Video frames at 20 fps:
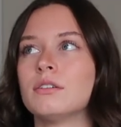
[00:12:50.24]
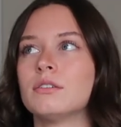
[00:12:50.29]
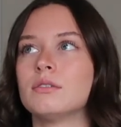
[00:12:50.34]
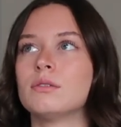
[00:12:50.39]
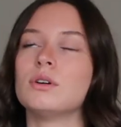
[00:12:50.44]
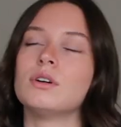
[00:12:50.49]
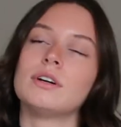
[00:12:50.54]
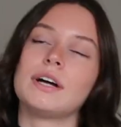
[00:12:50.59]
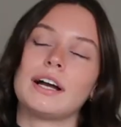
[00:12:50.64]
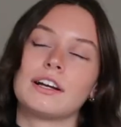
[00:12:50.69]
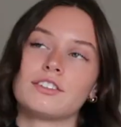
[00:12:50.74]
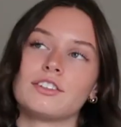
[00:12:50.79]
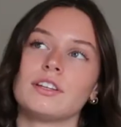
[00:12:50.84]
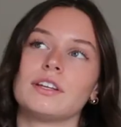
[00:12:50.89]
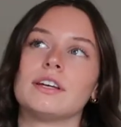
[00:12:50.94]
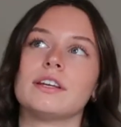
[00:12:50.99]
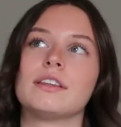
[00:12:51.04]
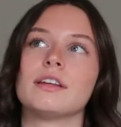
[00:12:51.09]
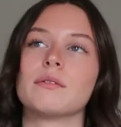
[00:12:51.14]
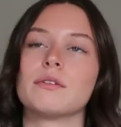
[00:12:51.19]
well,
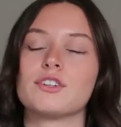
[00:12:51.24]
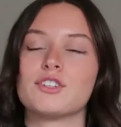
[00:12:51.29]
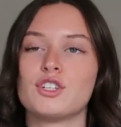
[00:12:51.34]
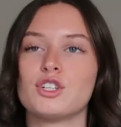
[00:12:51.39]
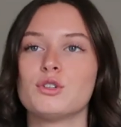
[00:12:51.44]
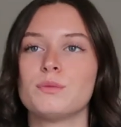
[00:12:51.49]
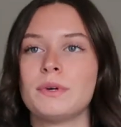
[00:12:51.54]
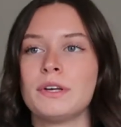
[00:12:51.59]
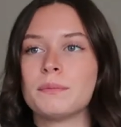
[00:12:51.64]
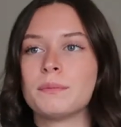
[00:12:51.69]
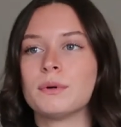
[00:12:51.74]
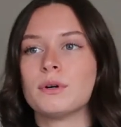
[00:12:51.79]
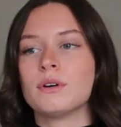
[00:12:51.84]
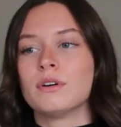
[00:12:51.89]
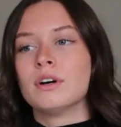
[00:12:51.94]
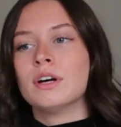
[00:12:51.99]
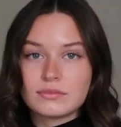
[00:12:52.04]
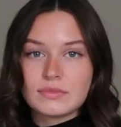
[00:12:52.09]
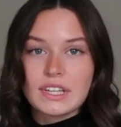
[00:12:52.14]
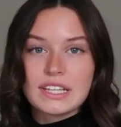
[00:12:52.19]
actually there were 2
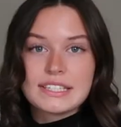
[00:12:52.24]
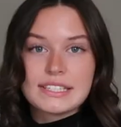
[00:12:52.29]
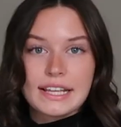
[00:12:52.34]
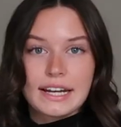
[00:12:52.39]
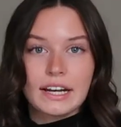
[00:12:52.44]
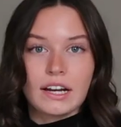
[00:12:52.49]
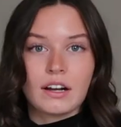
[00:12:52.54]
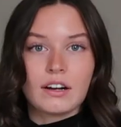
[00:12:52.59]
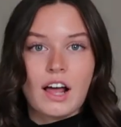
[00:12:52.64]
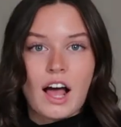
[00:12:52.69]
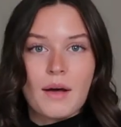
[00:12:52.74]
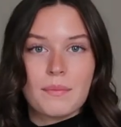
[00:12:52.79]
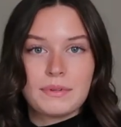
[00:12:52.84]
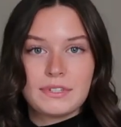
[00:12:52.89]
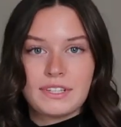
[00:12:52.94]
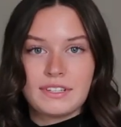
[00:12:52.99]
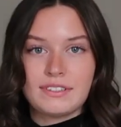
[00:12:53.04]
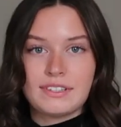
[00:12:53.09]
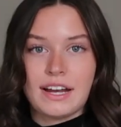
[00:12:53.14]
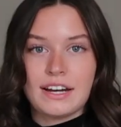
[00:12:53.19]
people sitting on
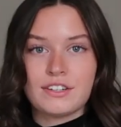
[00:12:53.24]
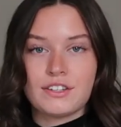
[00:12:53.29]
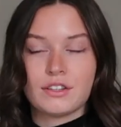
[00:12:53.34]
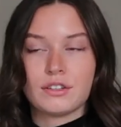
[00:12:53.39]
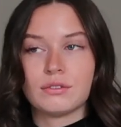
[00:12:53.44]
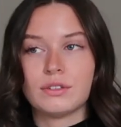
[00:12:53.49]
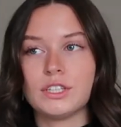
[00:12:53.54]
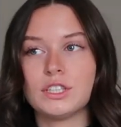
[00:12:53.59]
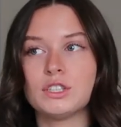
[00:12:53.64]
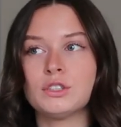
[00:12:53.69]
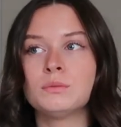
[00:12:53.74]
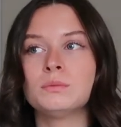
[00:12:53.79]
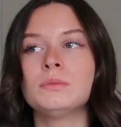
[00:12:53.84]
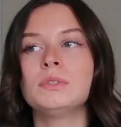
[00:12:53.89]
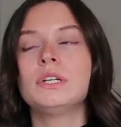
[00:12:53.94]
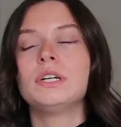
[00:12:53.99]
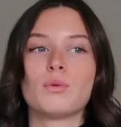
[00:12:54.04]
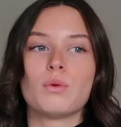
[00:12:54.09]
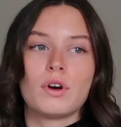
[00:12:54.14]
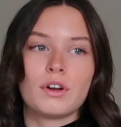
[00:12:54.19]
opposite sides of the room.
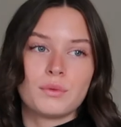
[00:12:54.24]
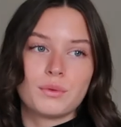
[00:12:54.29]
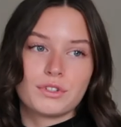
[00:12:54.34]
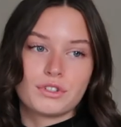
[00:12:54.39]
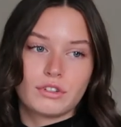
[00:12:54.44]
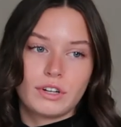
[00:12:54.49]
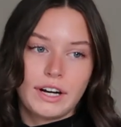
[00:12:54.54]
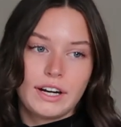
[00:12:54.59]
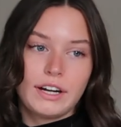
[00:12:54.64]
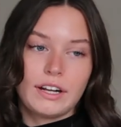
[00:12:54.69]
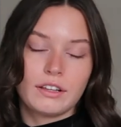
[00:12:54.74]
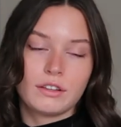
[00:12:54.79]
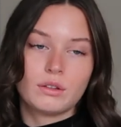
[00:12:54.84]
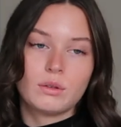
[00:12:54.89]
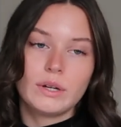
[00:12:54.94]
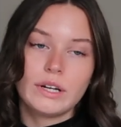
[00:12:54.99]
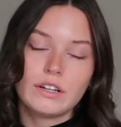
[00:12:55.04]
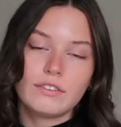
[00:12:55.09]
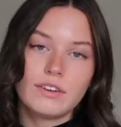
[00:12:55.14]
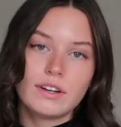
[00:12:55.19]
The one was grading
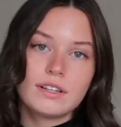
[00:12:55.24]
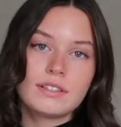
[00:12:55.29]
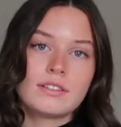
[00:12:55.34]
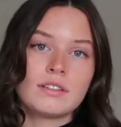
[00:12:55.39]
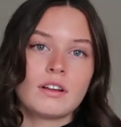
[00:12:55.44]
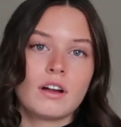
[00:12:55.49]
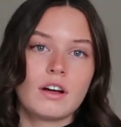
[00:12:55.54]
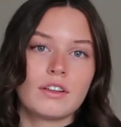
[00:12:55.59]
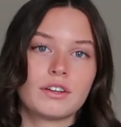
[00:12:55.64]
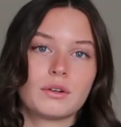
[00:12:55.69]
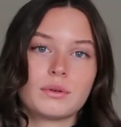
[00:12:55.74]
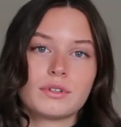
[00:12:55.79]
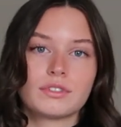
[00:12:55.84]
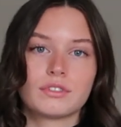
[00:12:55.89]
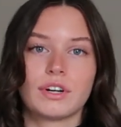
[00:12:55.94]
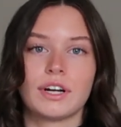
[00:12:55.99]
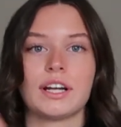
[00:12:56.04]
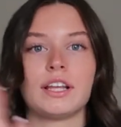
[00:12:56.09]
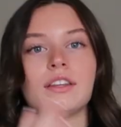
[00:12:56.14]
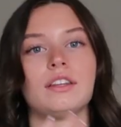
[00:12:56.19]
3 of us and the other was
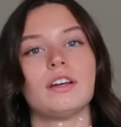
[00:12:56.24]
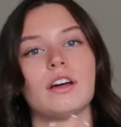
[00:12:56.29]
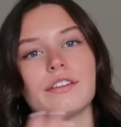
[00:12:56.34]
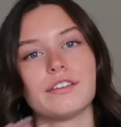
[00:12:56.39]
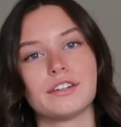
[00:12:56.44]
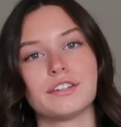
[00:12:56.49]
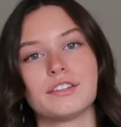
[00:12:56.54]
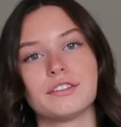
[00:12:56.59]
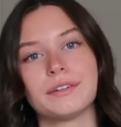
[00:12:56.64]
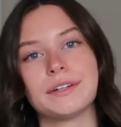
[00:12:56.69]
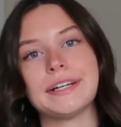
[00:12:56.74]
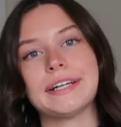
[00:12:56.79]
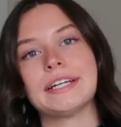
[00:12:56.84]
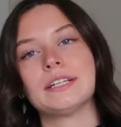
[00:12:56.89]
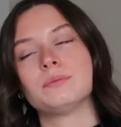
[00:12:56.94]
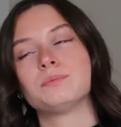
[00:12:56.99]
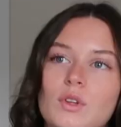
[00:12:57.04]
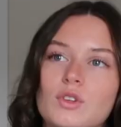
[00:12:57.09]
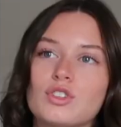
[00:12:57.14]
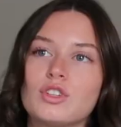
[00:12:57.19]
grading the other
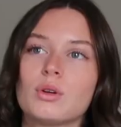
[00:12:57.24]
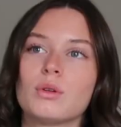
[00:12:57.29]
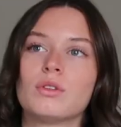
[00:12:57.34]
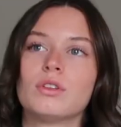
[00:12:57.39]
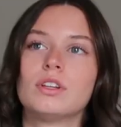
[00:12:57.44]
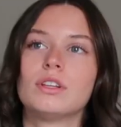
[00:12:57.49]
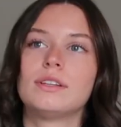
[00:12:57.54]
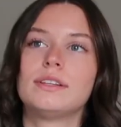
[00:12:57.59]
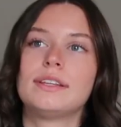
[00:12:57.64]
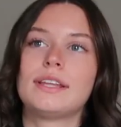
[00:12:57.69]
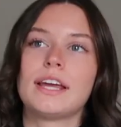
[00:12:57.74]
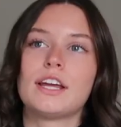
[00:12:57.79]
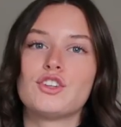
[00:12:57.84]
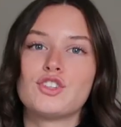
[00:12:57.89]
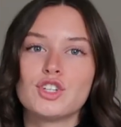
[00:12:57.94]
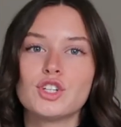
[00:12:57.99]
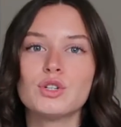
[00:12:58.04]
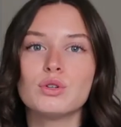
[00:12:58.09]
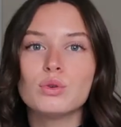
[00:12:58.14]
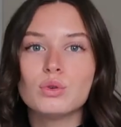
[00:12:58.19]
3. So they
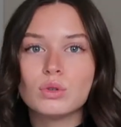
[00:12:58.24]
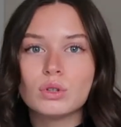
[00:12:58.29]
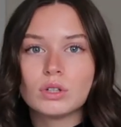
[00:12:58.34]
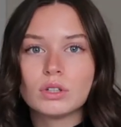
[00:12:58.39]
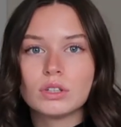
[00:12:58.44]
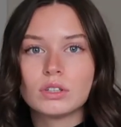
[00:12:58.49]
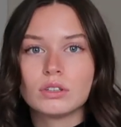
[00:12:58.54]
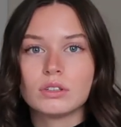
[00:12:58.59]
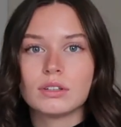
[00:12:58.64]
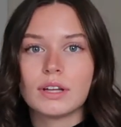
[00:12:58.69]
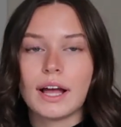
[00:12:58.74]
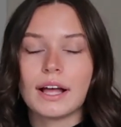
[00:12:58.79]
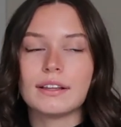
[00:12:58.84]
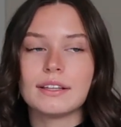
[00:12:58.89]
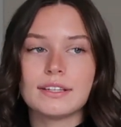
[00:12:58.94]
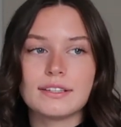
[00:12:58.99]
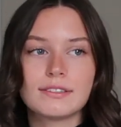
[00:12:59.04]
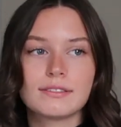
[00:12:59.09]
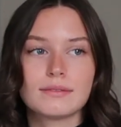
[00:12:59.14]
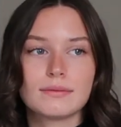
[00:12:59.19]
do, at
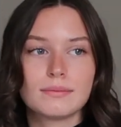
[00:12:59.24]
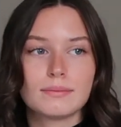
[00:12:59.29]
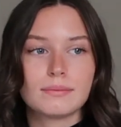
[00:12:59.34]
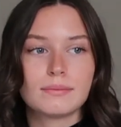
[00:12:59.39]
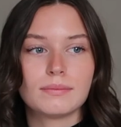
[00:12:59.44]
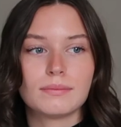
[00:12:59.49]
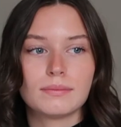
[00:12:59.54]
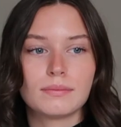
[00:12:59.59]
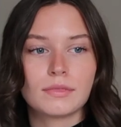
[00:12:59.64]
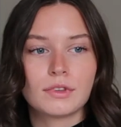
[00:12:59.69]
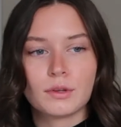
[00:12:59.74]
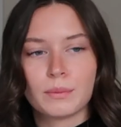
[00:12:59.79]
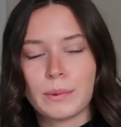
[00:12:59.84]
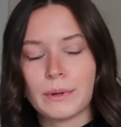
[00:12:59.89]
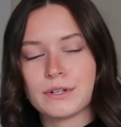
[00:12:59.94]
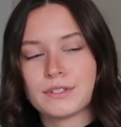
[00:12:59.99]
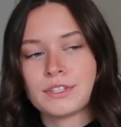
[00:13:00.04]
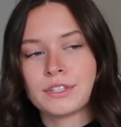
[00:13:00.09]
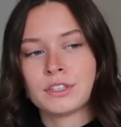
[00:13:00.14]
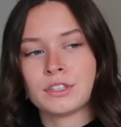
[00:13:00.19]
least the
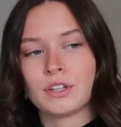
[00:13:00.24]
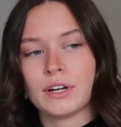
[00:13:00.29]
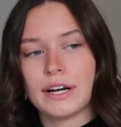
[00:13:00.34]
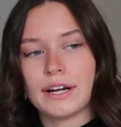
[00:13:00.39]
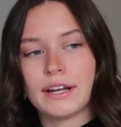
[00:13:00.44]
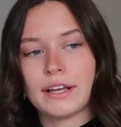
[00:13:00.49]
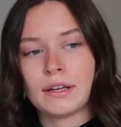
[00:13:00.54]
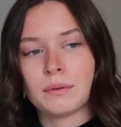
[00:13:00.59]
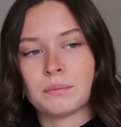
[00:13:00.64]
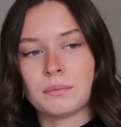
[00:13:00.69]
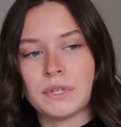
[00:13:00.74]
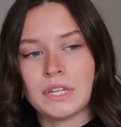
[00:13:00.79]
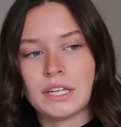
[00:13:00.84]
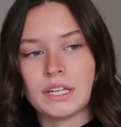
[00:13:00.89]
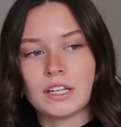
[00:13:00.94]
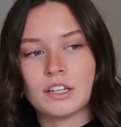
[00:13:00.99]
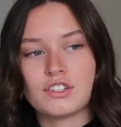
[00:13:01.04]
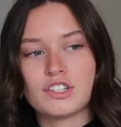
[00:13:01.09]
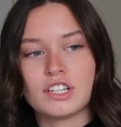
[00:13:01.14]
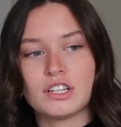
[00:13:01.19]
person grading
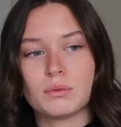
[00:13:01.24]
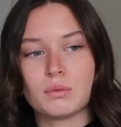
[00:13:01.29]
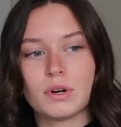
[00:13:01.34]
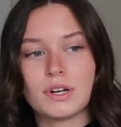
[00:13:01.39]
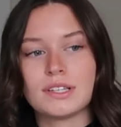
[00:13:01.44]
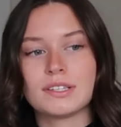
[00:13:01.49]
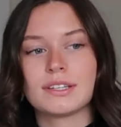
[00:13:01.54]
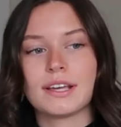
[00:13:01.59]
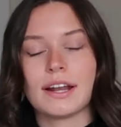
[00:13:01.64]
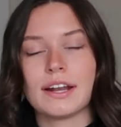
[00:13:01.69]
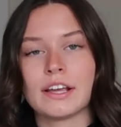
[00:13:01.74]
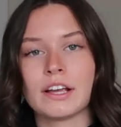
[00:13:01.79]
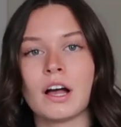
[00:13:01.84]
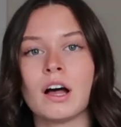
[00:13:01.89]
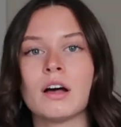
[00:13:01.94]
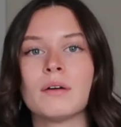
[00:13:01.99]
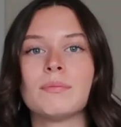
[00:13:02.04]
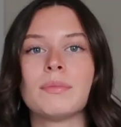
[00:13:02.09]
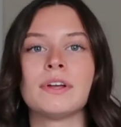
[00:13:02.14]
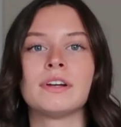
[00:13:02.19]
me, she was getting
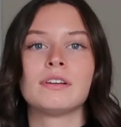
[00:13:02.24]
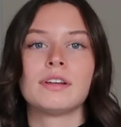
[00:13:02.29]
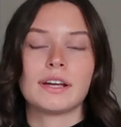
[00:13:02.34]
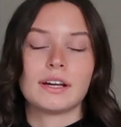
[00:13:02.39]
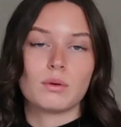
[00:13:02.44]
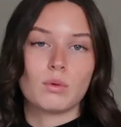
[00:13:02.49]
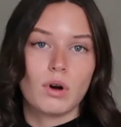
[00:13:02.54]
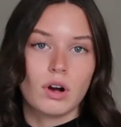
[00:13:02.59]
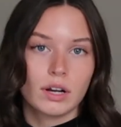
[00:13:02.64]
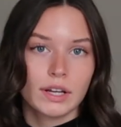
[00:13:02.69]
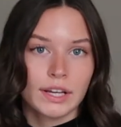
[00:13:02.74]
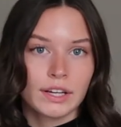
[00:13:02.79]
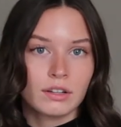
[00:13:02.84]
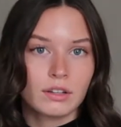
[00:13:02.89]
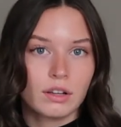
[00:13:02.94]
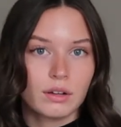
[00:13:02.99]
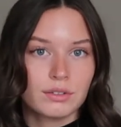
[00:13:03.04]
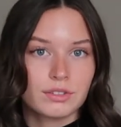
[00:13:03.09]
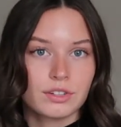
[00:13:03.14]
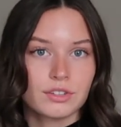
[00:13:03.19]
up and like walking
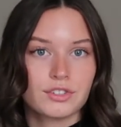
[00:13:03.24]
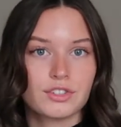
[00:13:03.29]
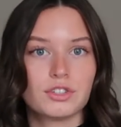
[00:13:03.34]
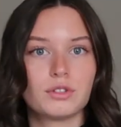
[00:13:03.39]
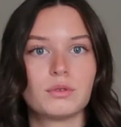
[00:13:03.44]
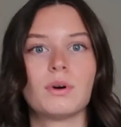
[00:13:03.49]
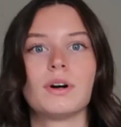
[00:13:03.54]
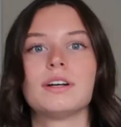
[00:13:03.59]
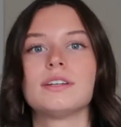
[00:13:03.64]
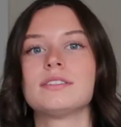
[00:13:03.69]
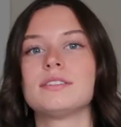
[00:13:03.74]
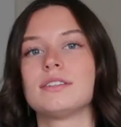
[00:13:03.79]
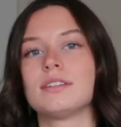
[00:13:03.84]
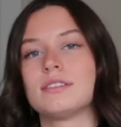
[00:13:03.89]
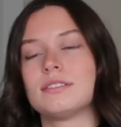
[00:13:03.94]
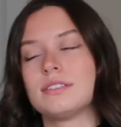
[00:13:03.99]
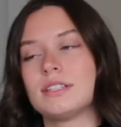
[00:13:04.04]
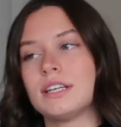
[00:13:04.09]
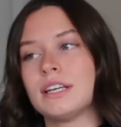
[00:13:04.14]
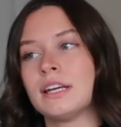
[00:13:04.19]
closer to us to
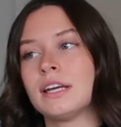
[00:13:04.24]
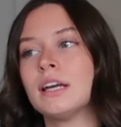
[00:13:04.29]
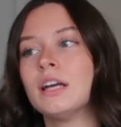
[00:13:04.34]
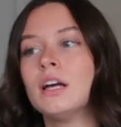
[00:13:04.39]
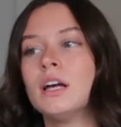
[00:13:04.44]
see